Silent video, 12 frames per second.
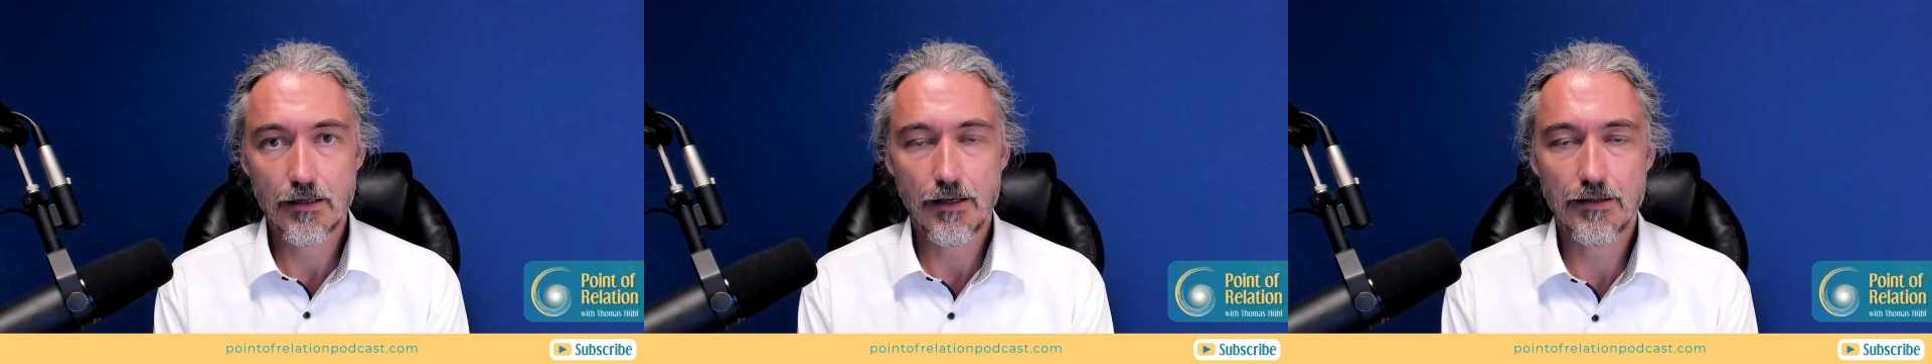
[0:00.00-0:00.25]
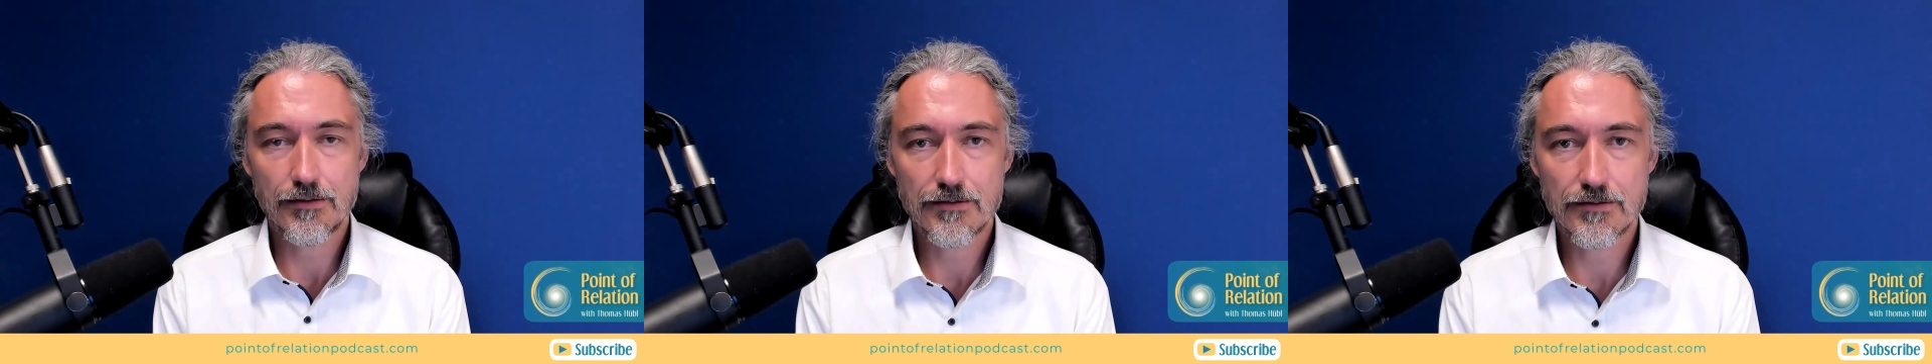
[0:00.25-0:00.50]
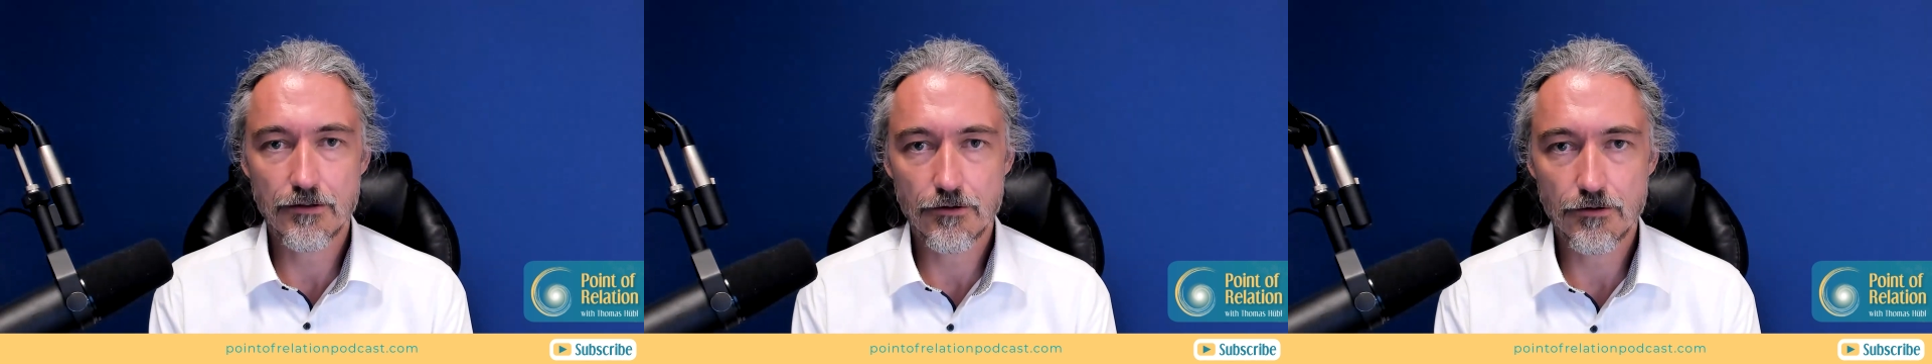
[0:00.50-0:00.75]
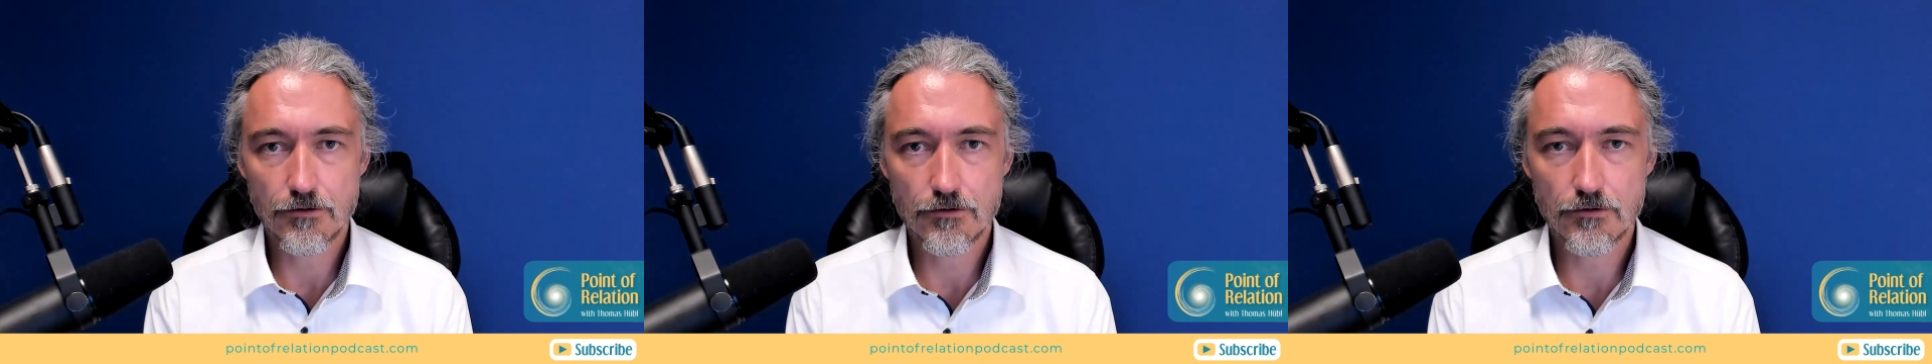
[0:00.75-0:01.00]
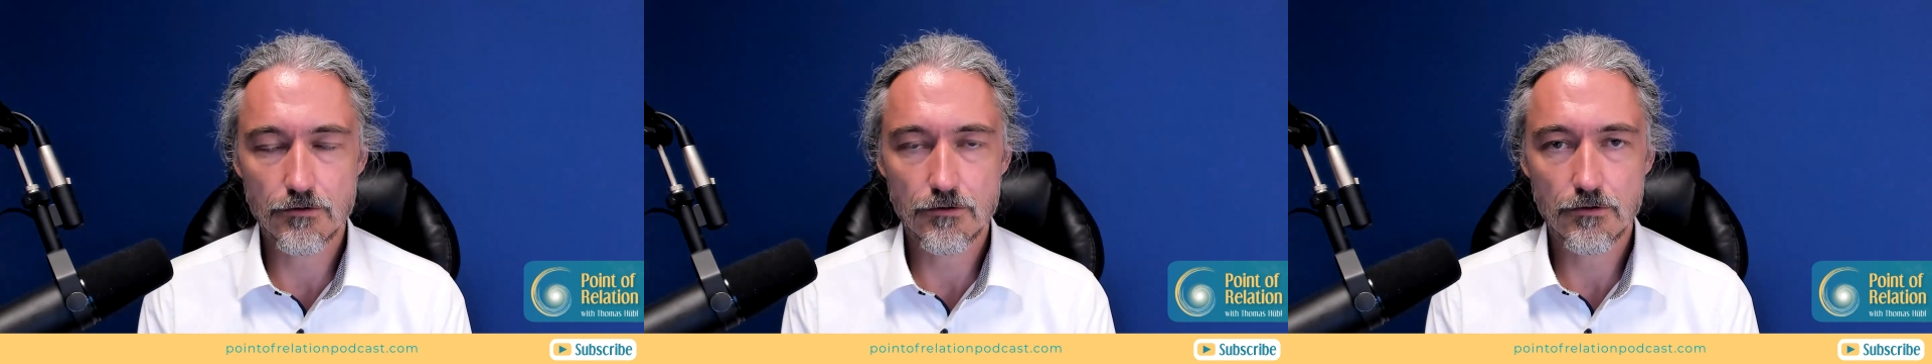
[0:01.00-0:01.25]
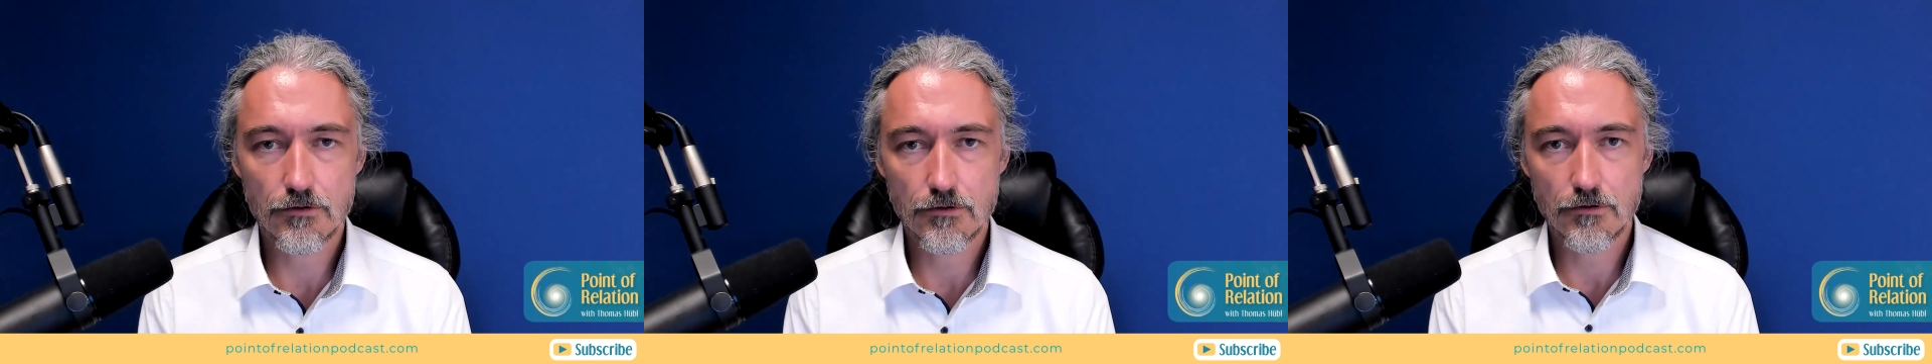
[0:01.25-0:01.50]
And so,
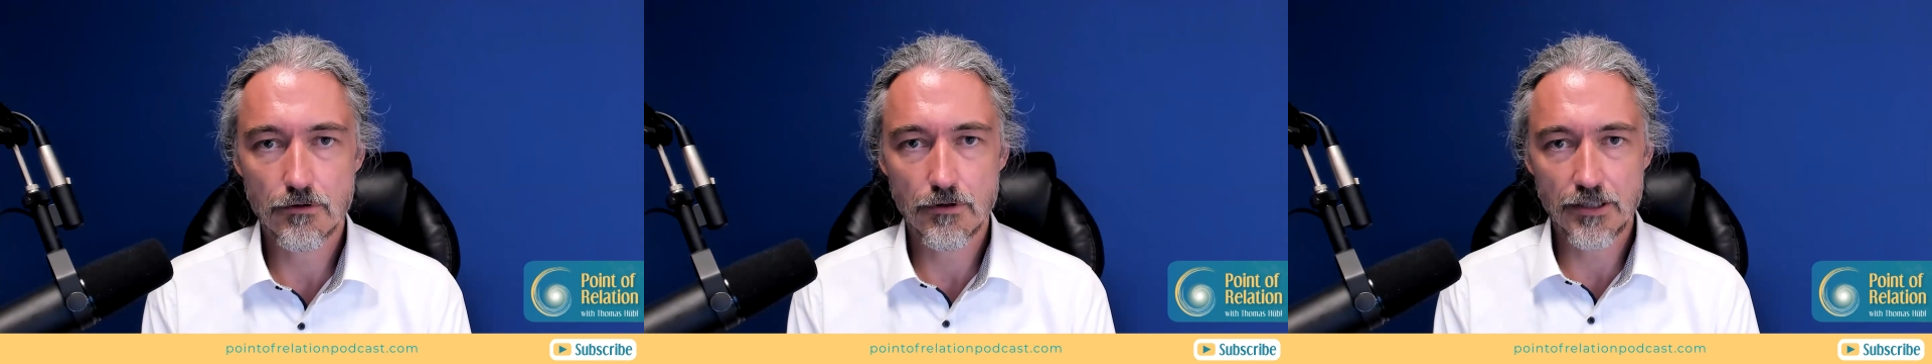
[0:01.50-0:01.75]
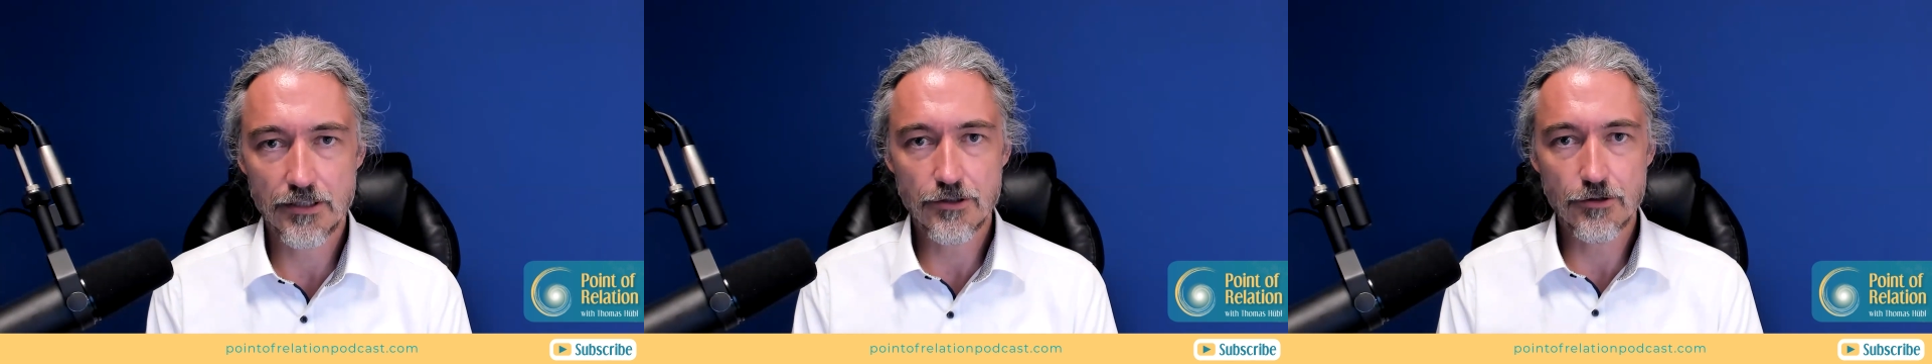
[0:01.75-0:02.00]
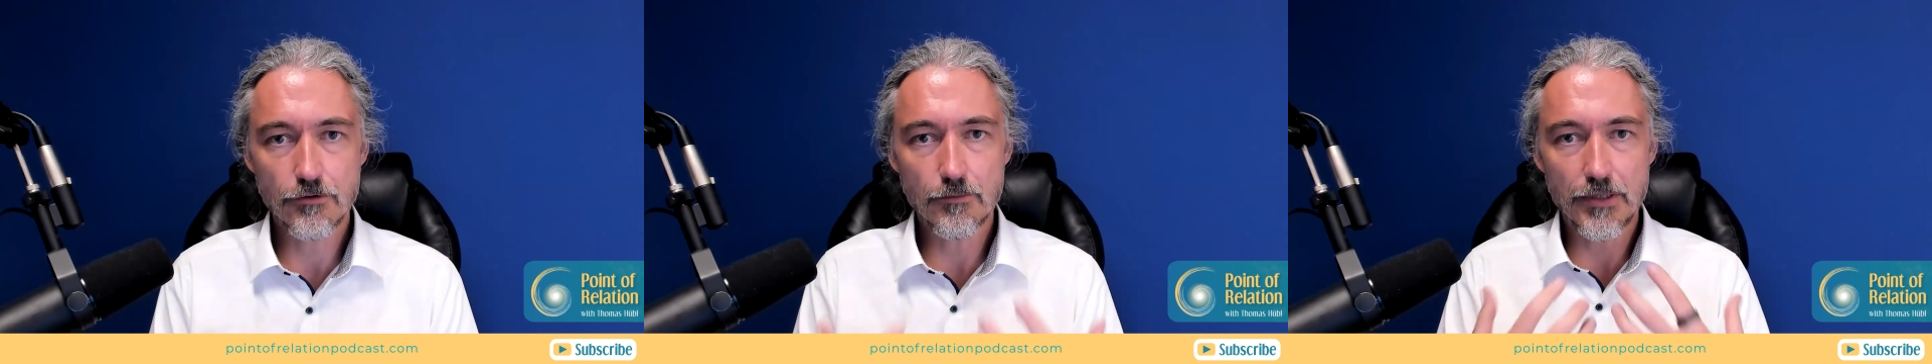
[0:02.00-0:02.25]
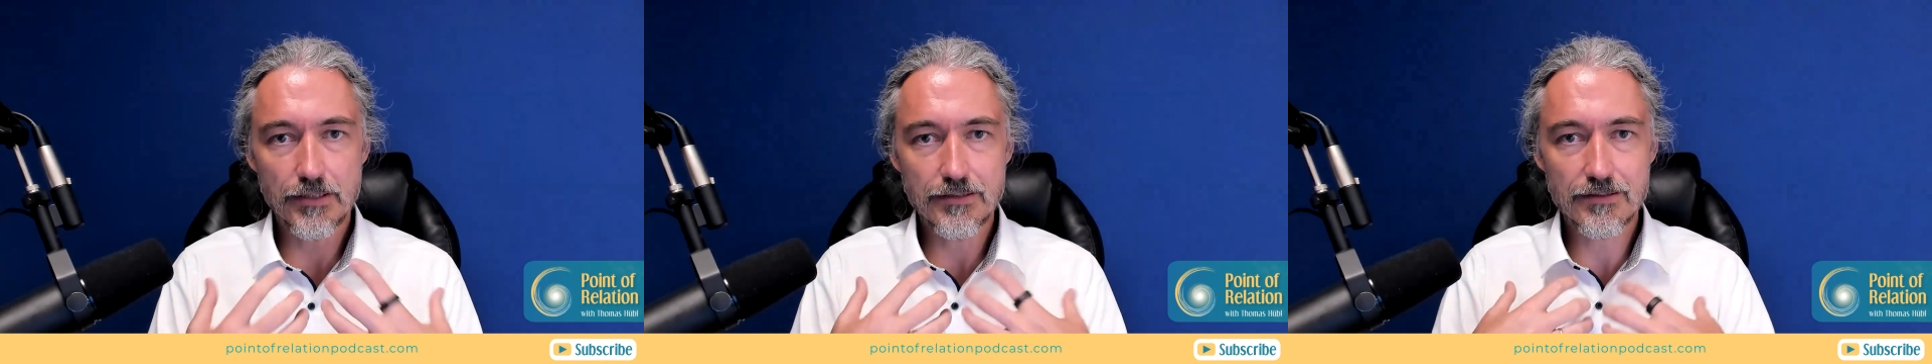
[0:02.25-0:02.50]
attunement